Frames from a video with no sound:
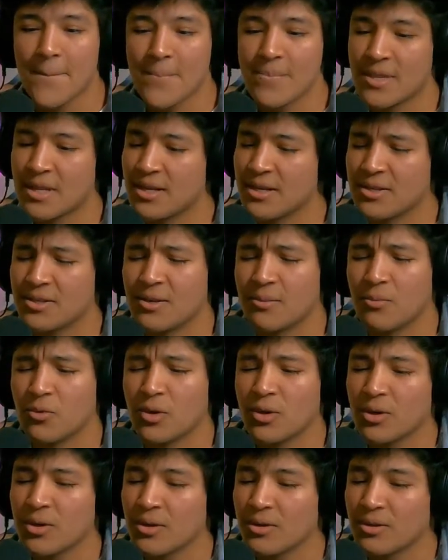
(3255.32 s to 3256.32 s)
in some
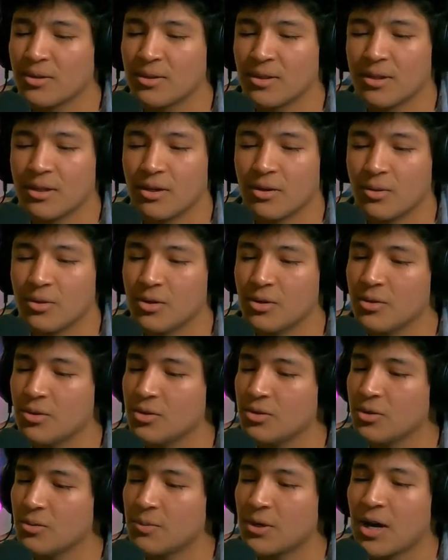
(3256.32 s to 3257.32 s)
weird, you know,
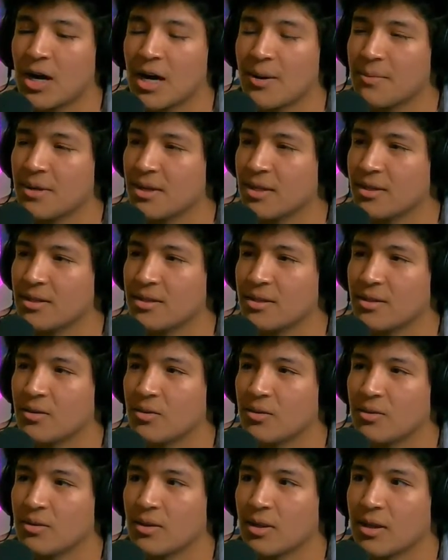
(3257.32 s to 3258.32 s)
YouTube comments,
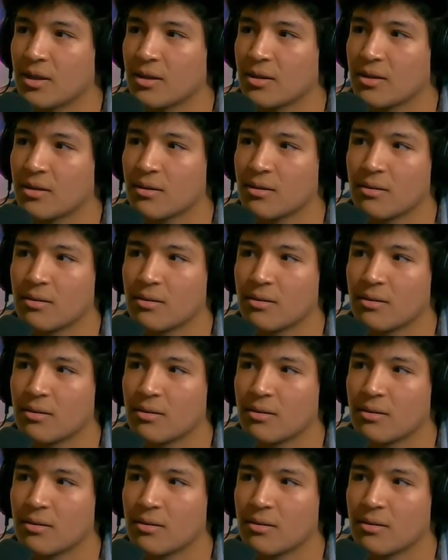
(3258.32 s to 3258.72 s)
and like